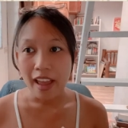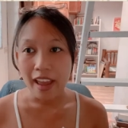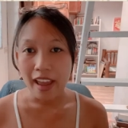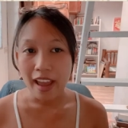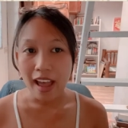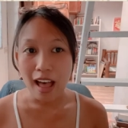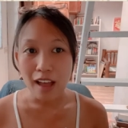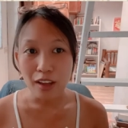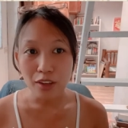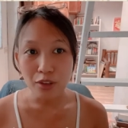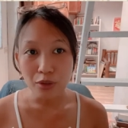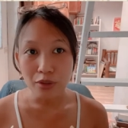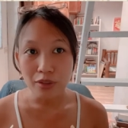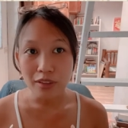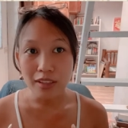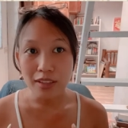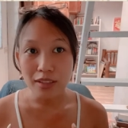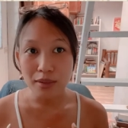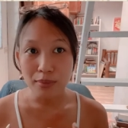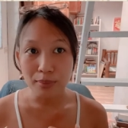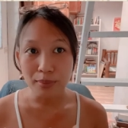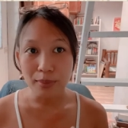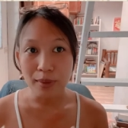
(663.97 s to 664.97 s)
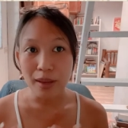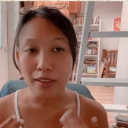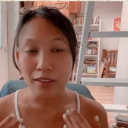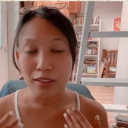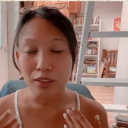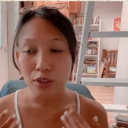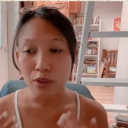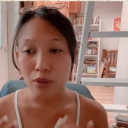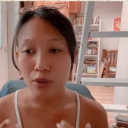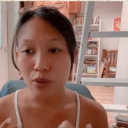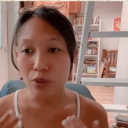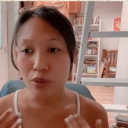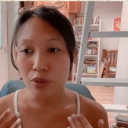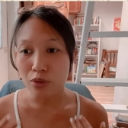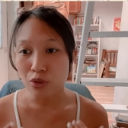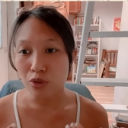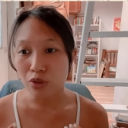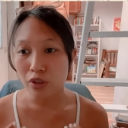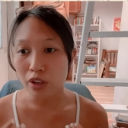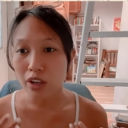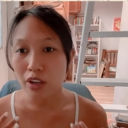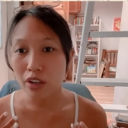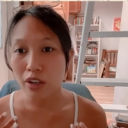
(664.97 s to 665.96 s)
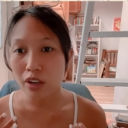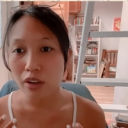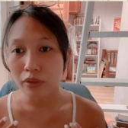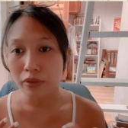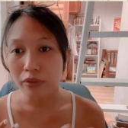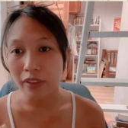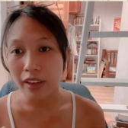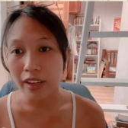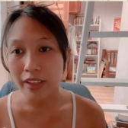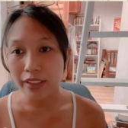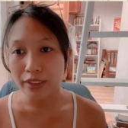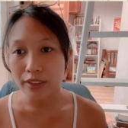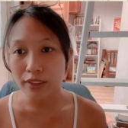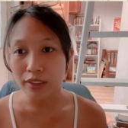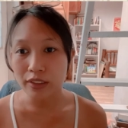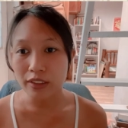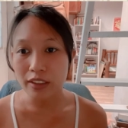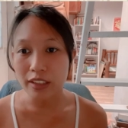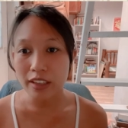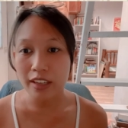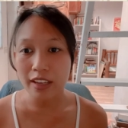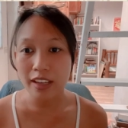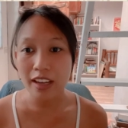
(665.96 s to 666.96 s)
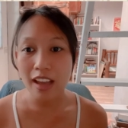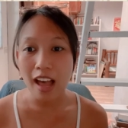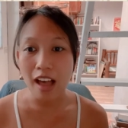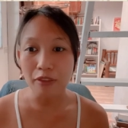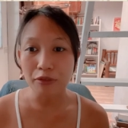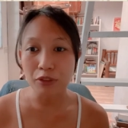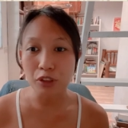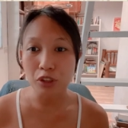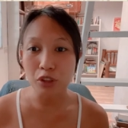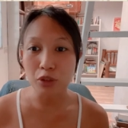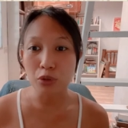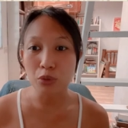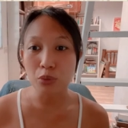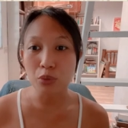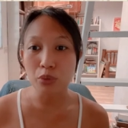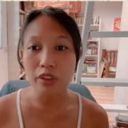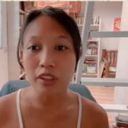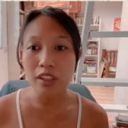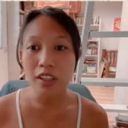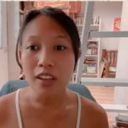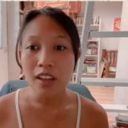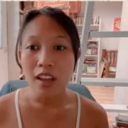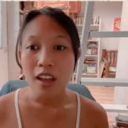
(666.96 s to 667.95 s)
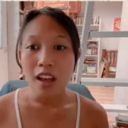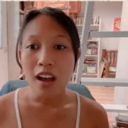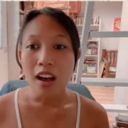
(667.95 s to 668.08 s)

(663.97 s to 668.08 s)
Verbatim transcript: I actually spent a good chunk of yesterday afternoon